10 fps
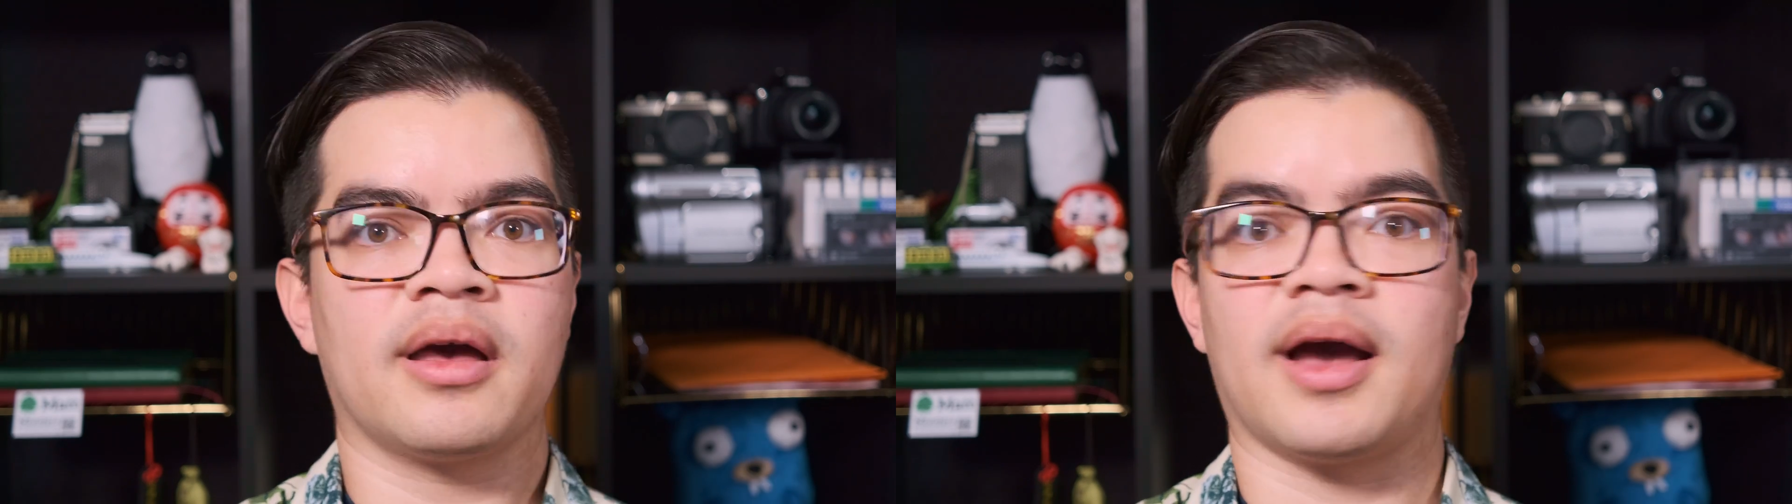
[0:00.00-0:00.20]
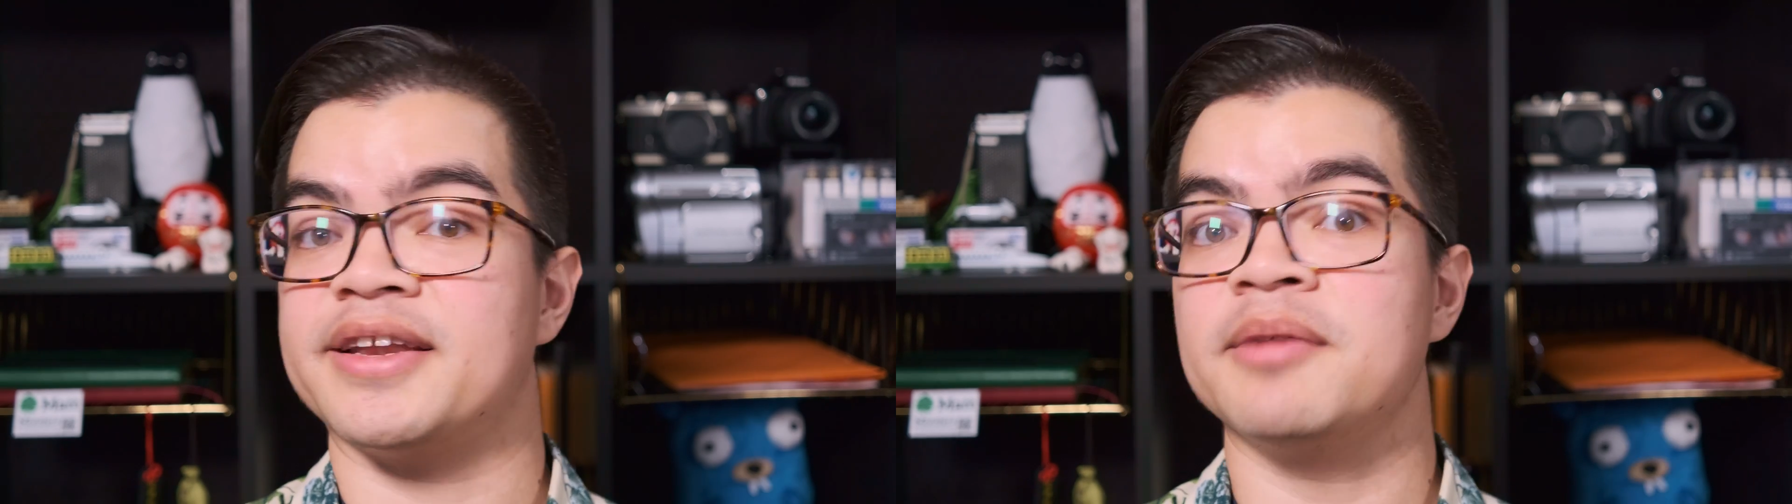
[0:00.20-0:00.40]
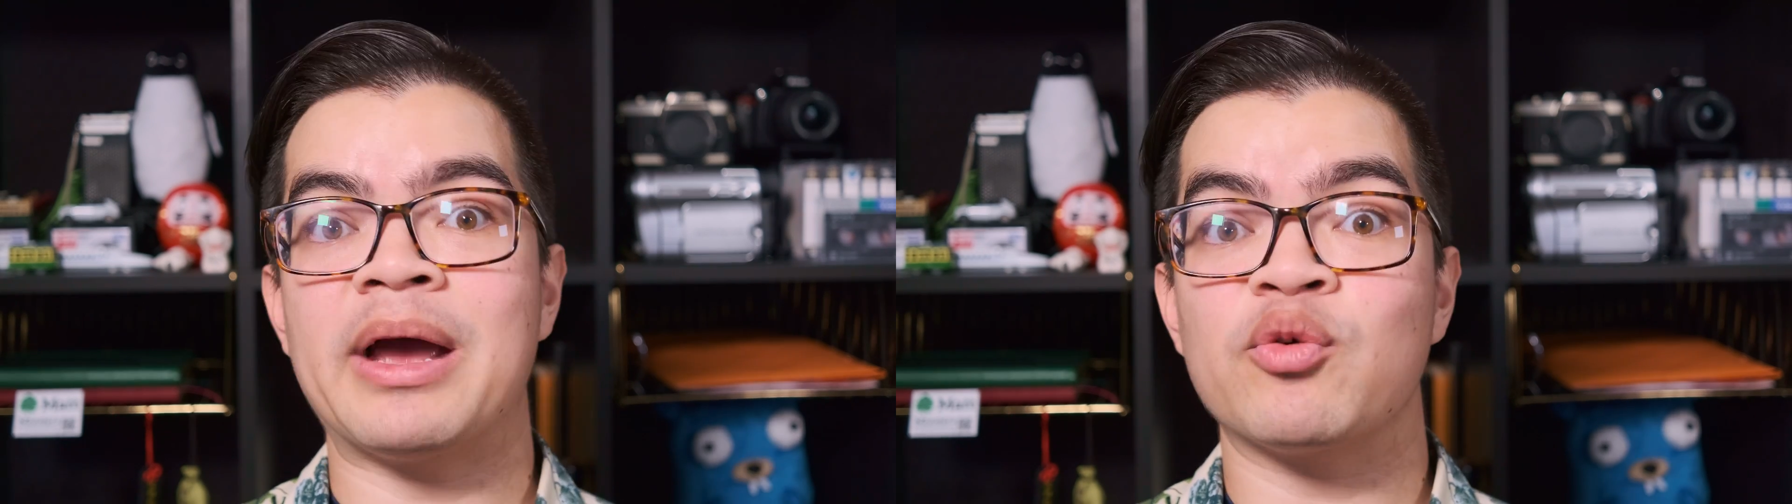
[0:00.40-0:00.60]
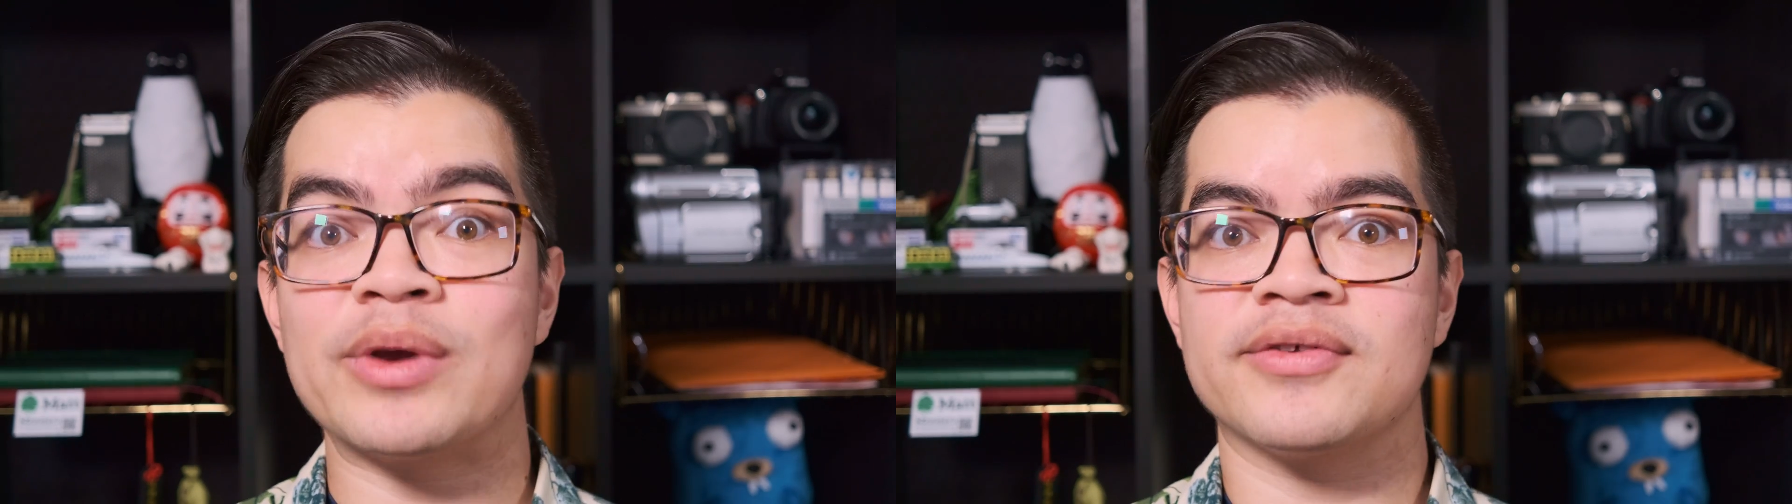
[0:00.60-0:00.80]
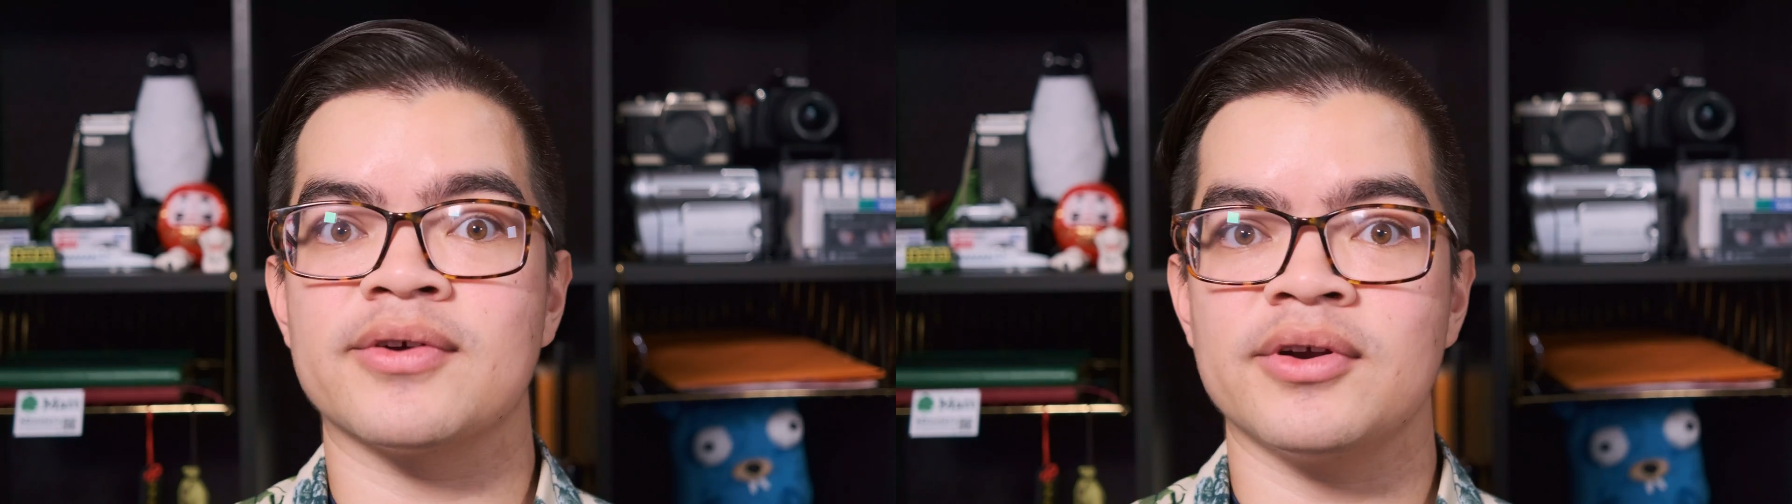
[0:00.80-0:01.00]
I did my
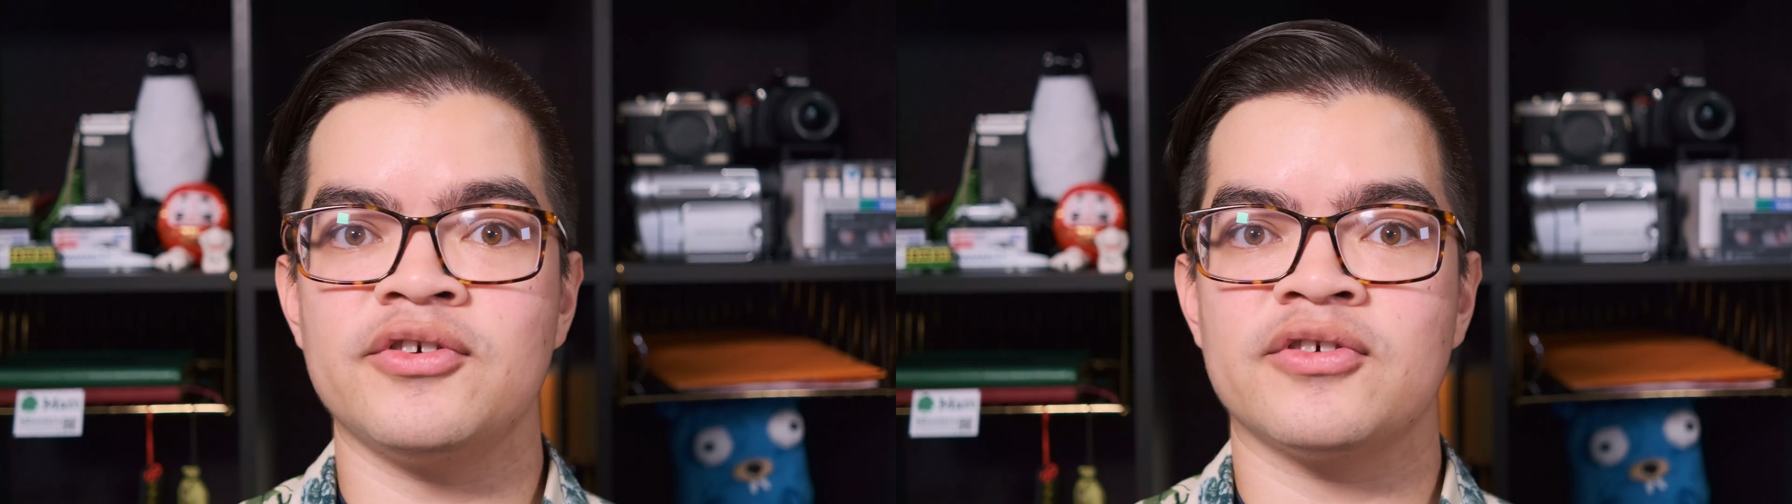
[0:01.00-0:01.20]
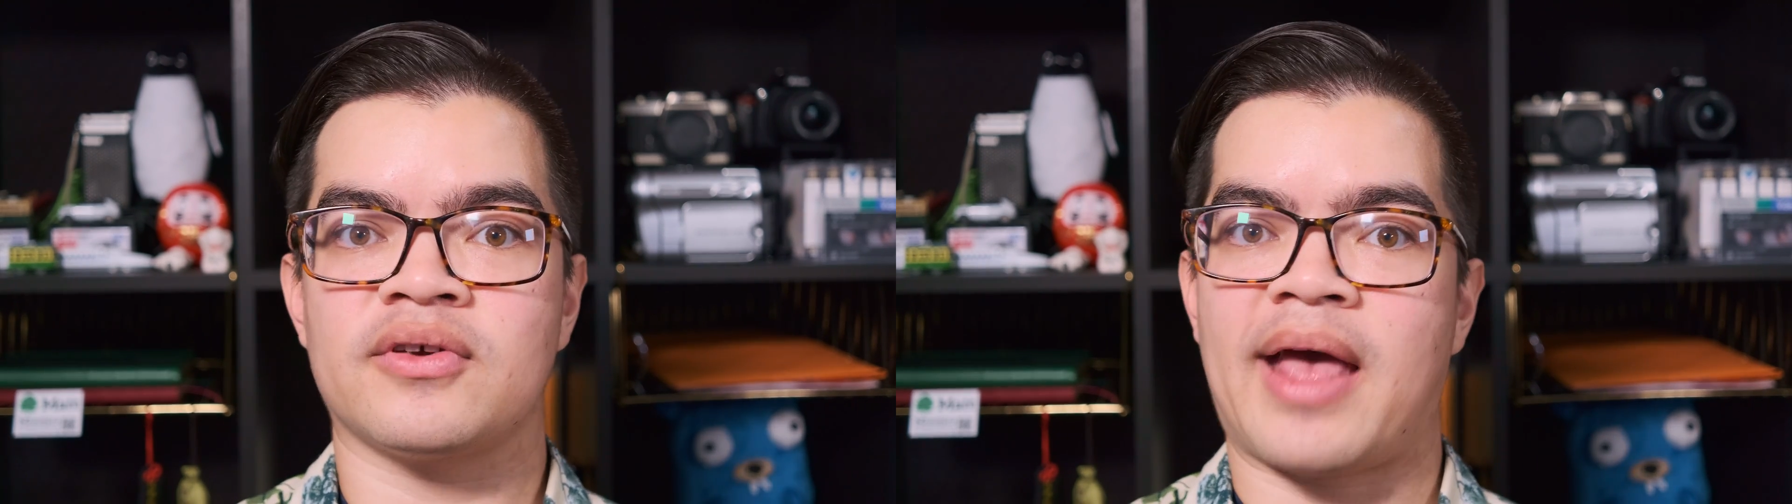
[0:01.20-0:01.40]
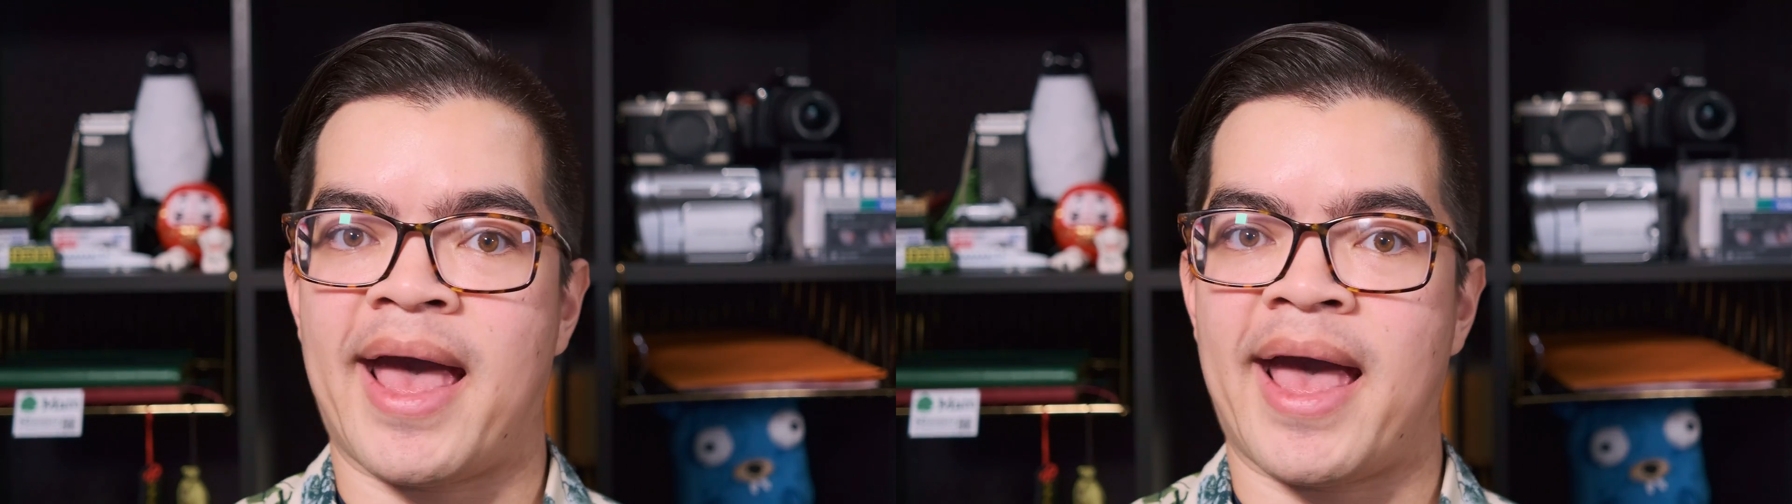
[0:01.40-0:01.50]
research